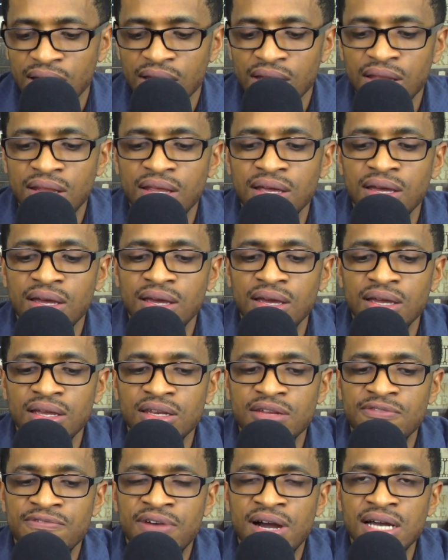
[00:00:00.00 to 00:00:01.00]
the
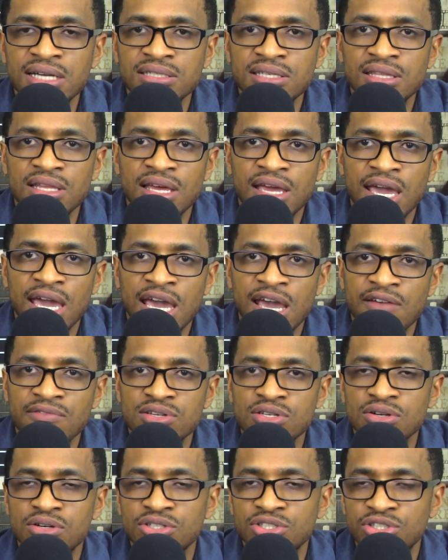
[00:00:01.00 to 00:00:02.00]
device they have
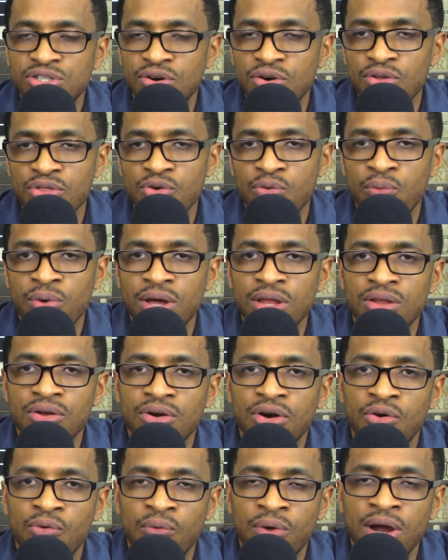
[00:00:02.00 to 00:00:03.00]
to control the weather
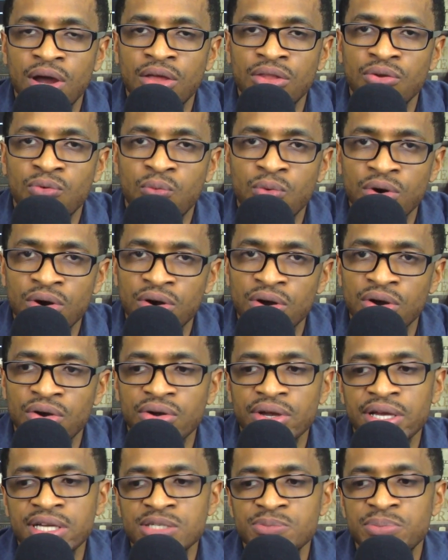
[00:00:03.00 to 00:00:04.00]
around the
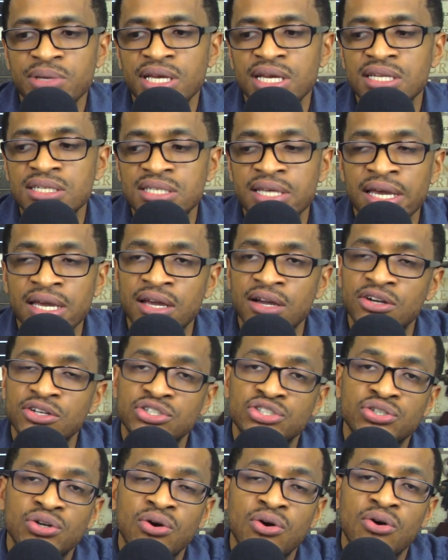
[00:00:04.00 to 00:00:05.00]
world is being taken
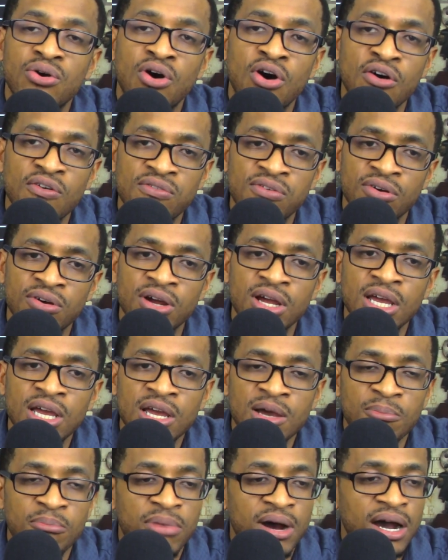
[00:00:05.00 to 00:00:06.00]
control over
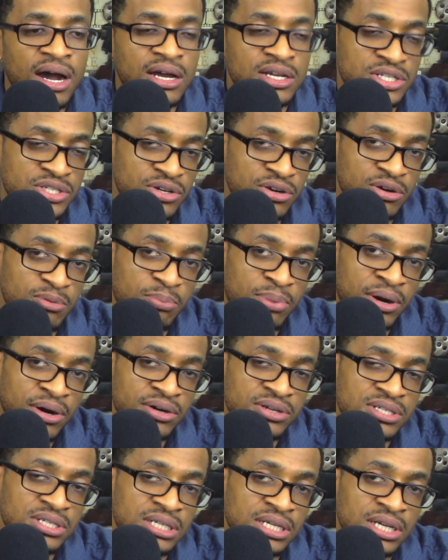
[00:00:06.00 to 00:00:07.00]
by a certain
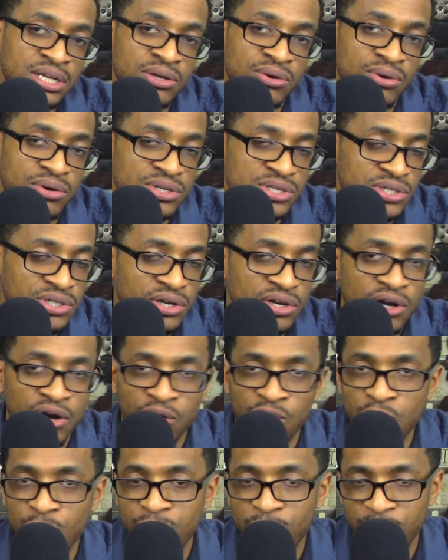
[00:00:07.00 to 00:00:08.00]
person or a certain
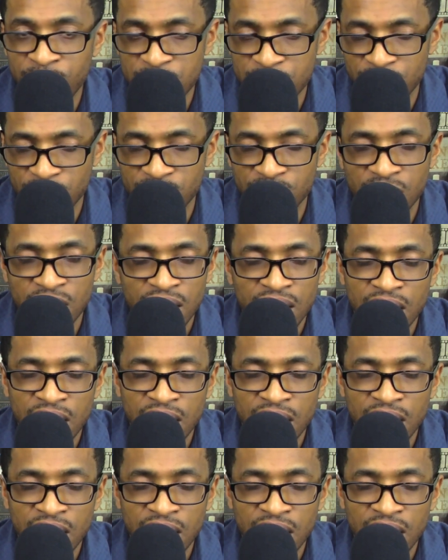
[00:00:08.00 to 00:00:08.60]
group of people.